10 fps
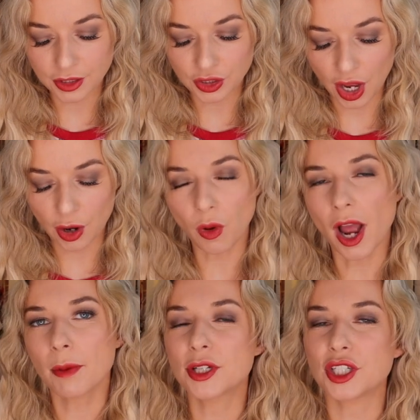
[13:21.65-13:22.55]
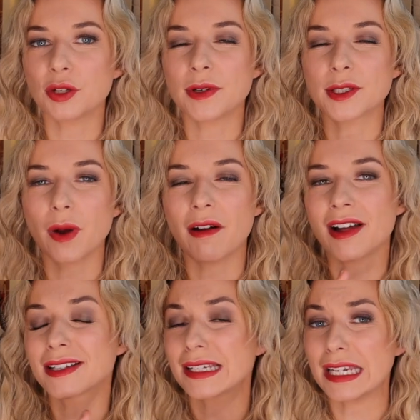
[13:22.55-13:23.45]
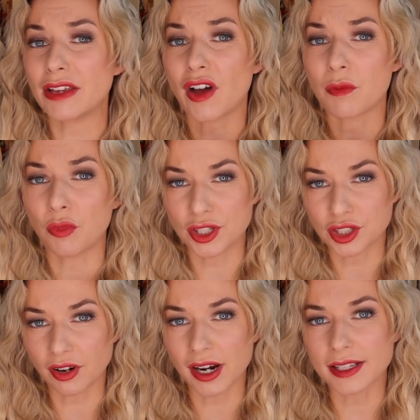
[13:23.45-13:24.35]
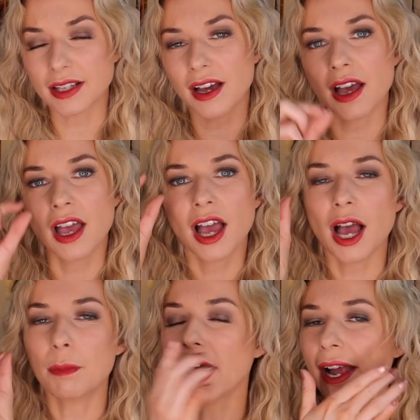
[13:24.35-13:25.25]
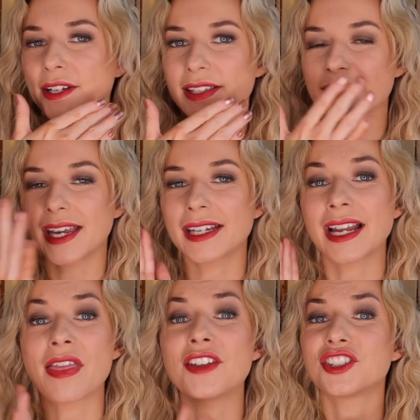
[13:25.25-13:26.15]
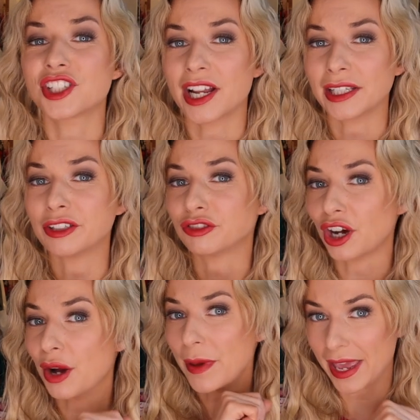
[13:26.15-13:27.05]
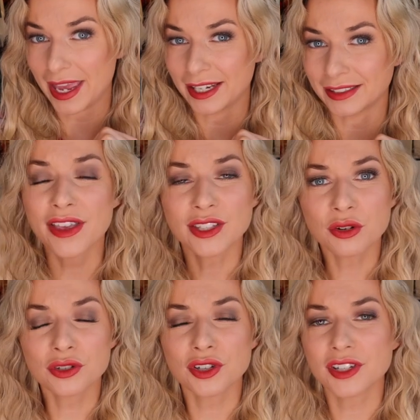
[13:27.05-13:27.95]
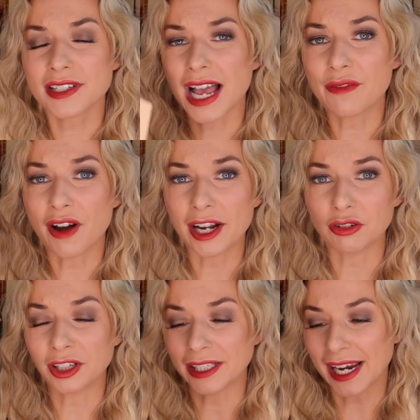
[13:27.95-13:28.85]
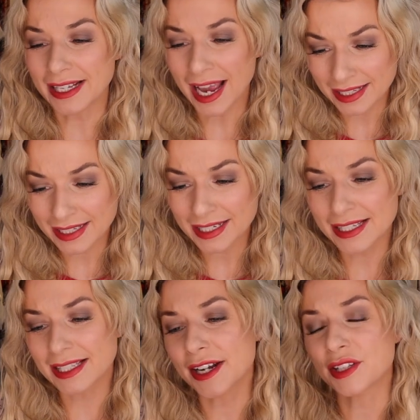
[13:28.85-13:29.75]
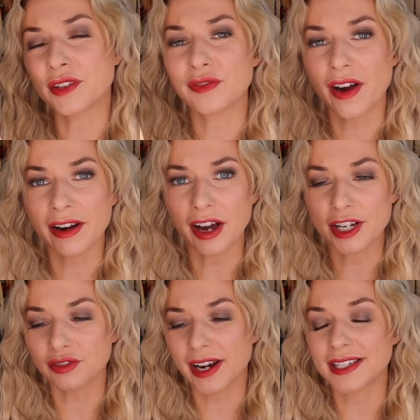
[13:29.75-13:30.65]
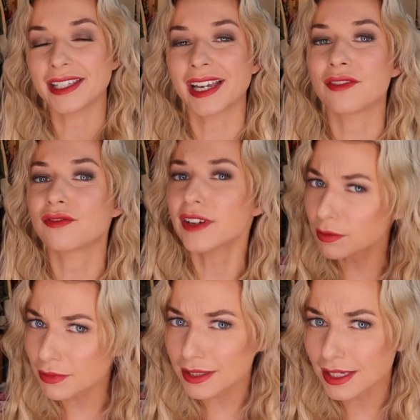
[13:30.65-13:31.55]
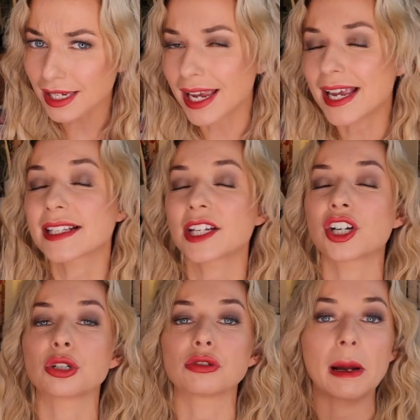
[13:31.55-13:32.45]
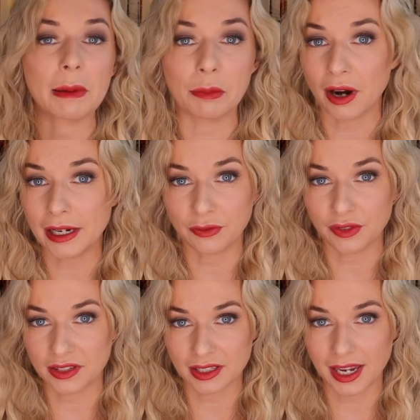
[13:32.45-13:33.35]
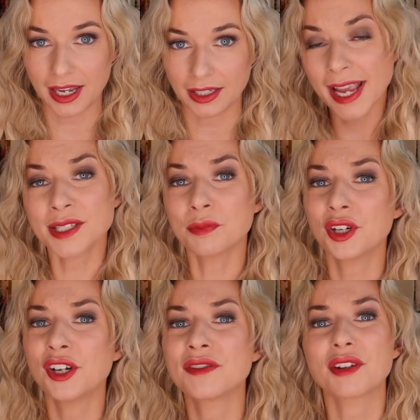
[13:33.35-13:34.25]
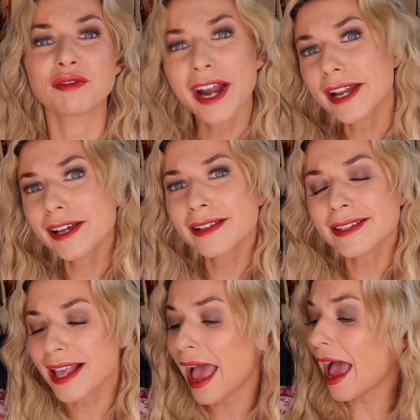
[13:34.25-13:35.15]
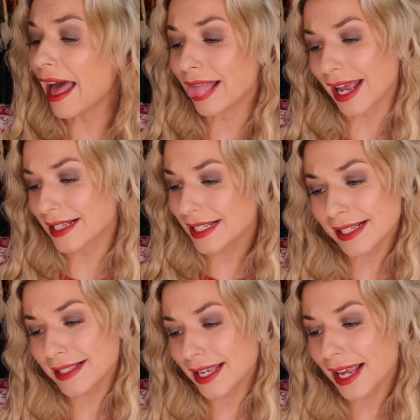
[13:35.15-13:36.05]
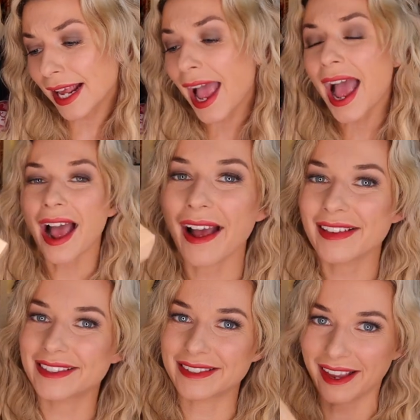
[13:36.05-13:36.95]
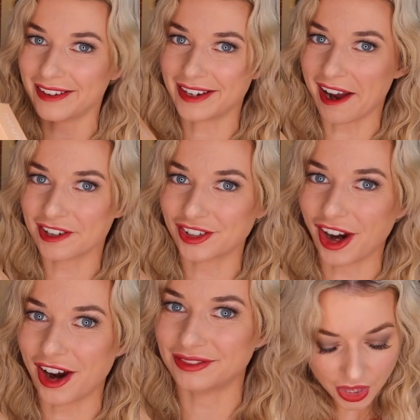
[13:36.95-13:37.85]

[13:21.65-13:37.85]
So what I would do is wear it underneath a moisturizer, apply it to the skin, and then gently rub in. This also does have hyaluronic acid inside, so it's very hydrating, and vitamin C is incredibly brightening for the skin. It improves radiance, elasticity, and skin texture.